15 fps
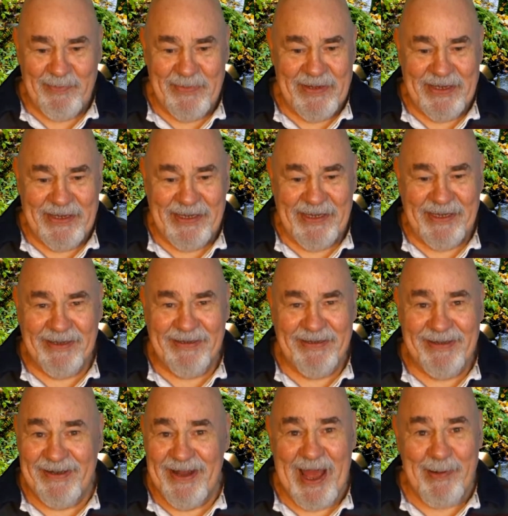
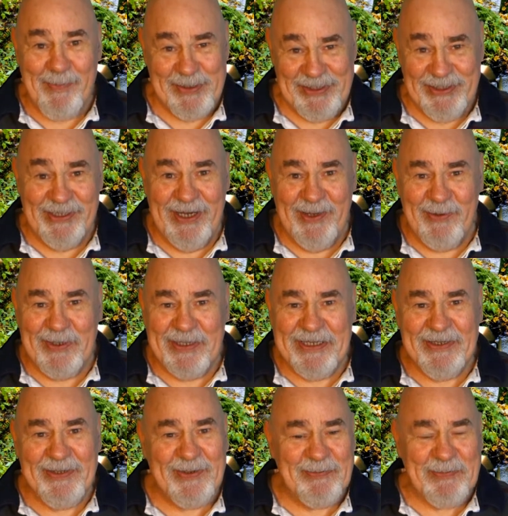An amateur
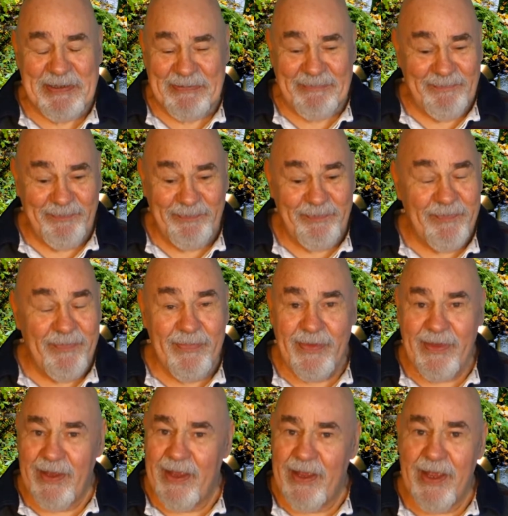hour, but
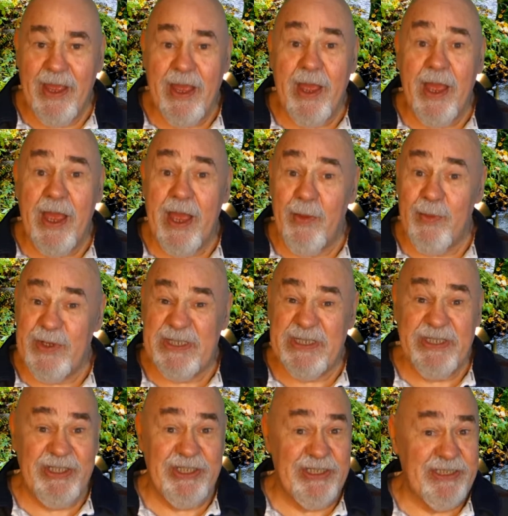it was
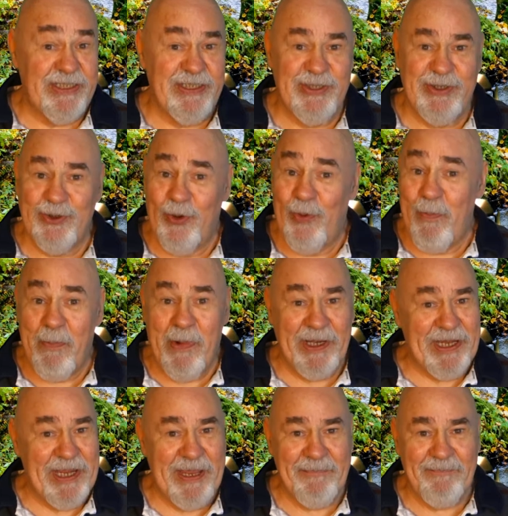just so
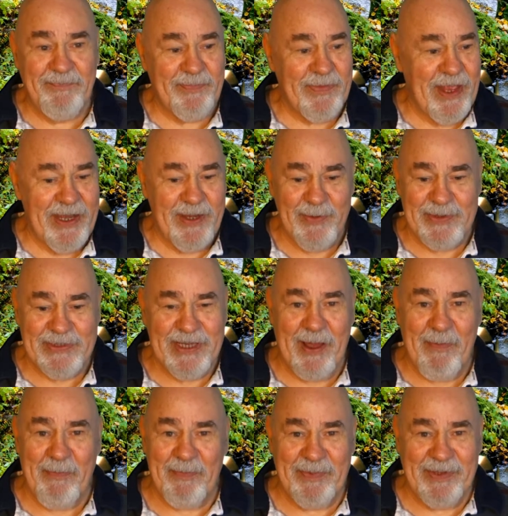muddy. And it was
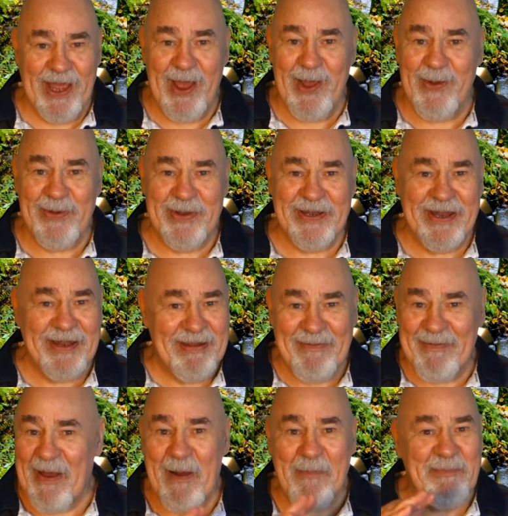up, down.
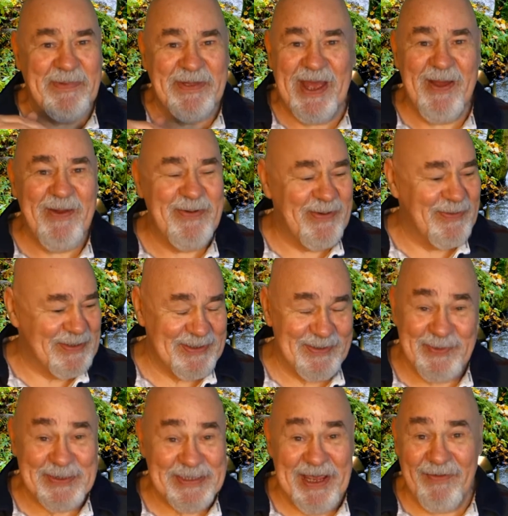There
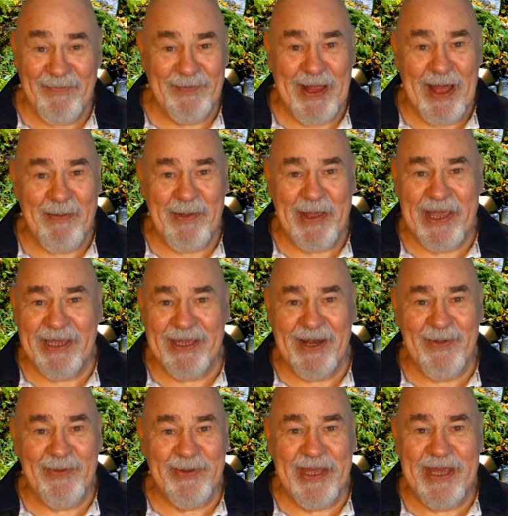wasn't a flat bit of
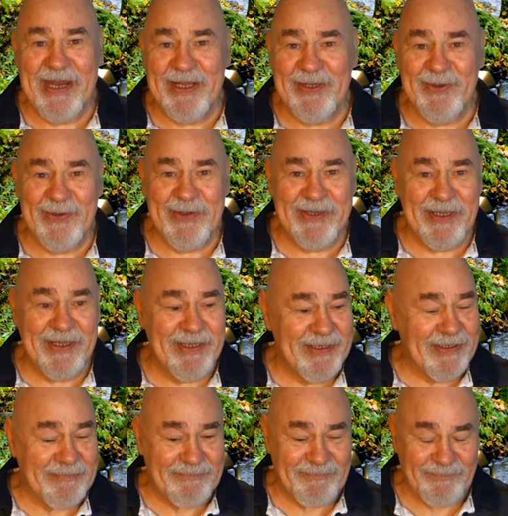ground there, I don't think.